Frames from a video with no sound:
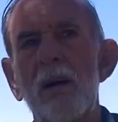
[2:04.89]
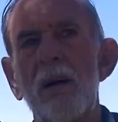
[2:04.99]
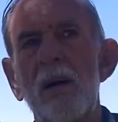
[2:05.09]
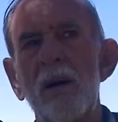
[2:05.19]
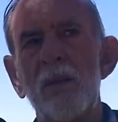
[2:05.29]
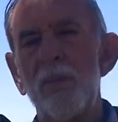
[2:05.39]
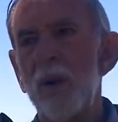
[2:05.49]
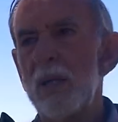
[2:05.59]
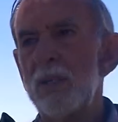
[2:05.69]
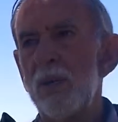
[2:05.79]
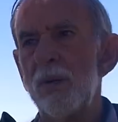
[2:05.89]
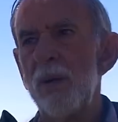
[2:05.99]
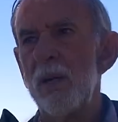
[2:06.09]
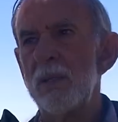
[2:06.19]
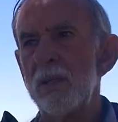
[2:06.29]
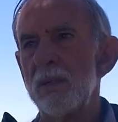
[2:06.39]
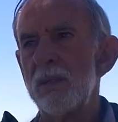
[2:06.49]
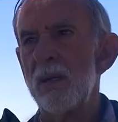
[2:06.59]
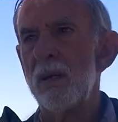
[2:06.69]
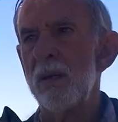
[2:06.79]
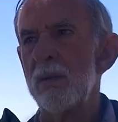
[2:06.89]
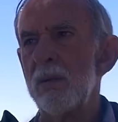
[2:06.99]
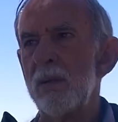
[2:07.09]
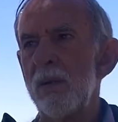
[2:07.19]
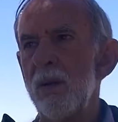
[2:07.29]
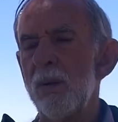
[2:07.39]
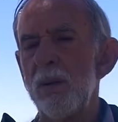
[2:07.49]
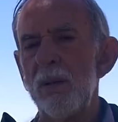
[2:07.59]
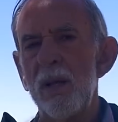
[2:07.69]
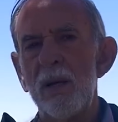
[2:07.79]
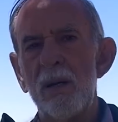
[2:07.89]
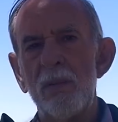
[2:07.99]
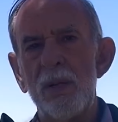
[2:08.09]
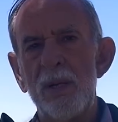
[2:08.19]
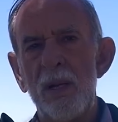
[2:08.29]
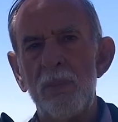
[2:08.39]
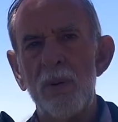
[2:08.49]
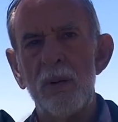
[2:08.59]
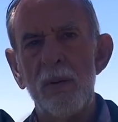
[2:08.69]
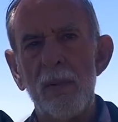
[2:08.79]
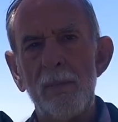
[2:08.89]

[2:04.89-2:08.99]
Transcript: The Bradshaw Ranch is, to go into that a little bit deeper,